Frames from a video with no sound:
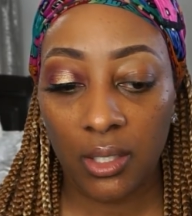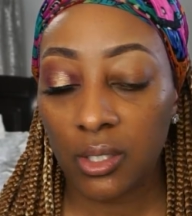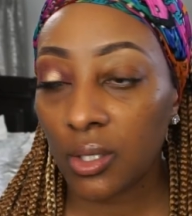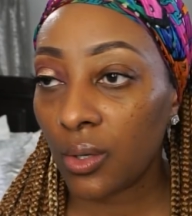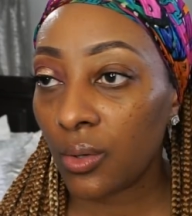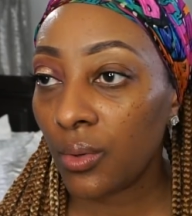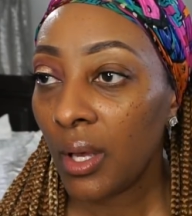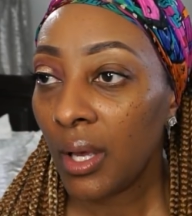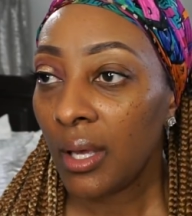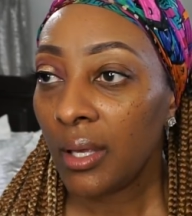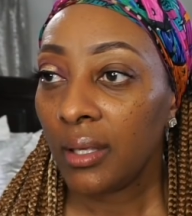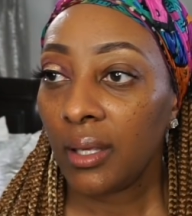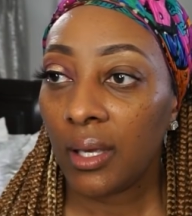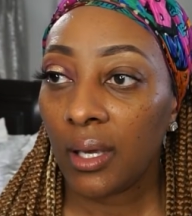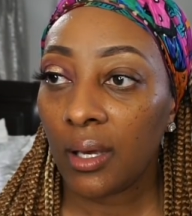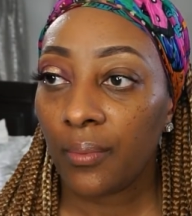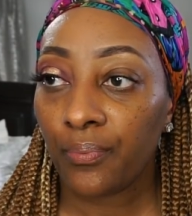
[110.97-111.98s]
So
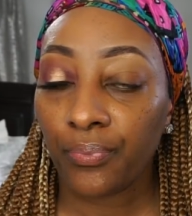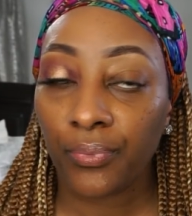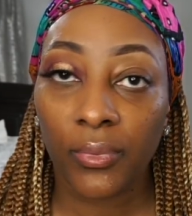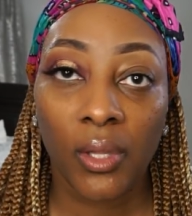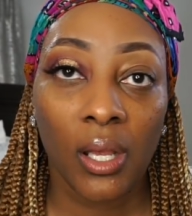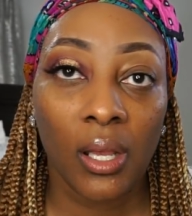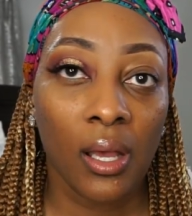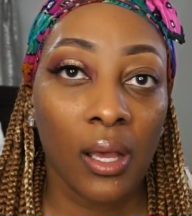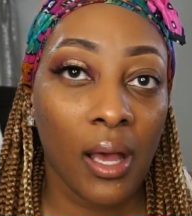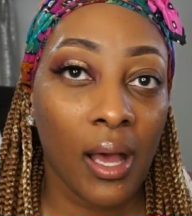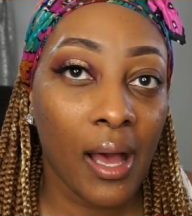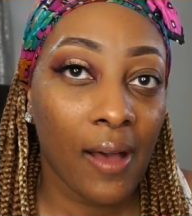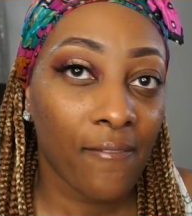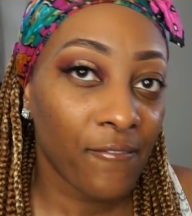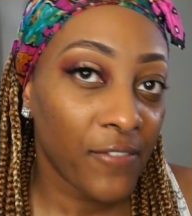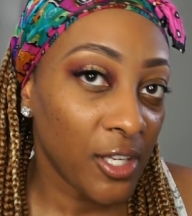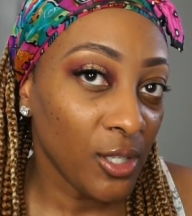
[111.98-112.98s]
yeah, I
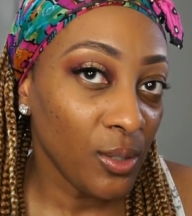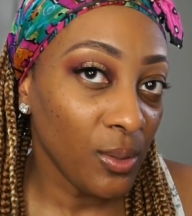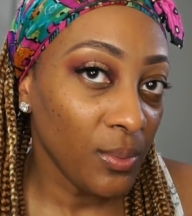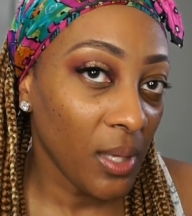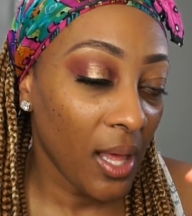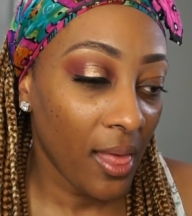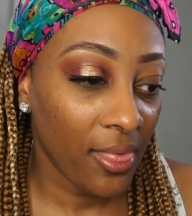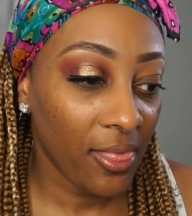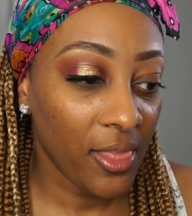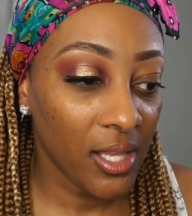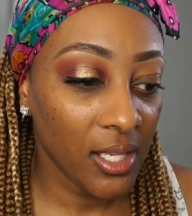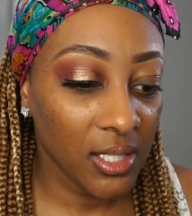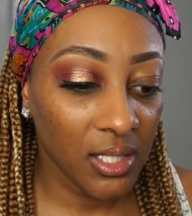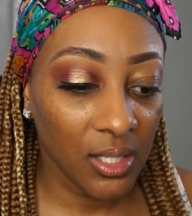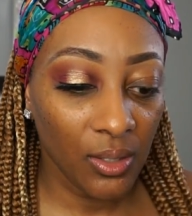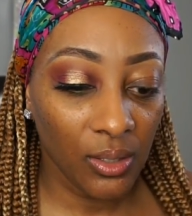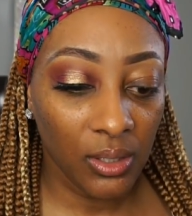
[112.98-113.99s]
filmed
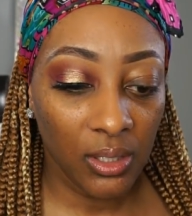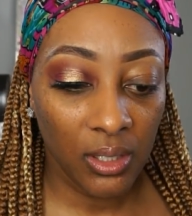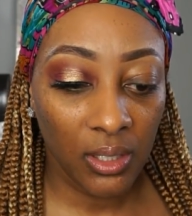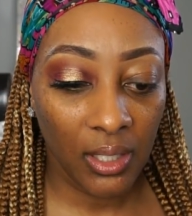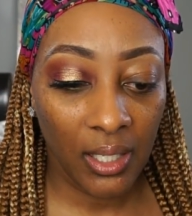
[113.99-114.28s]
this here look,